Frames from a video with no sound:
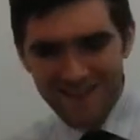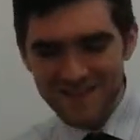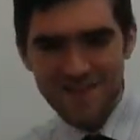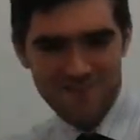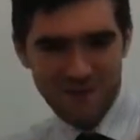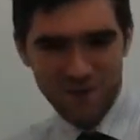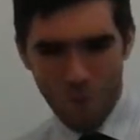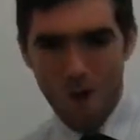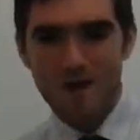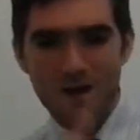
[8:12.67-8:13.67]
Any of
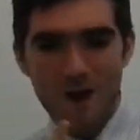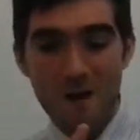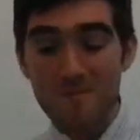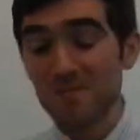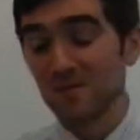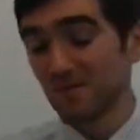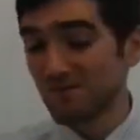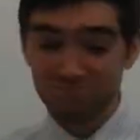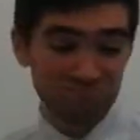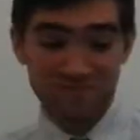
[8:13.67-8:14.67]
you that are
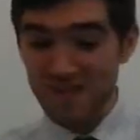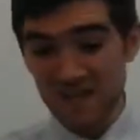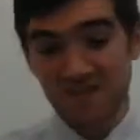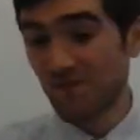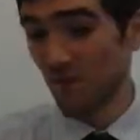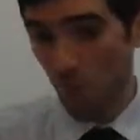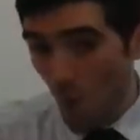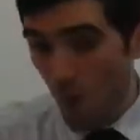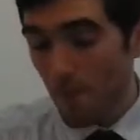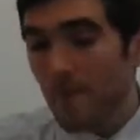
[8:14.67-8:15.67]
new
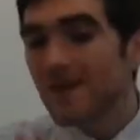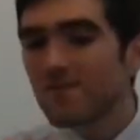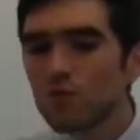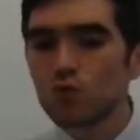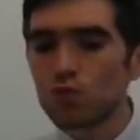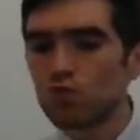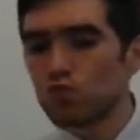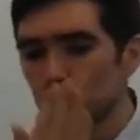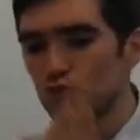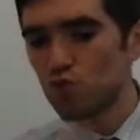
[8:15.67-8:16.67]
starters,
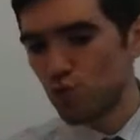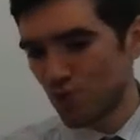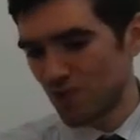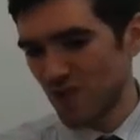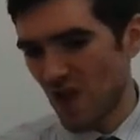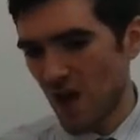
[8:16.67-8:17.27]
paralegals,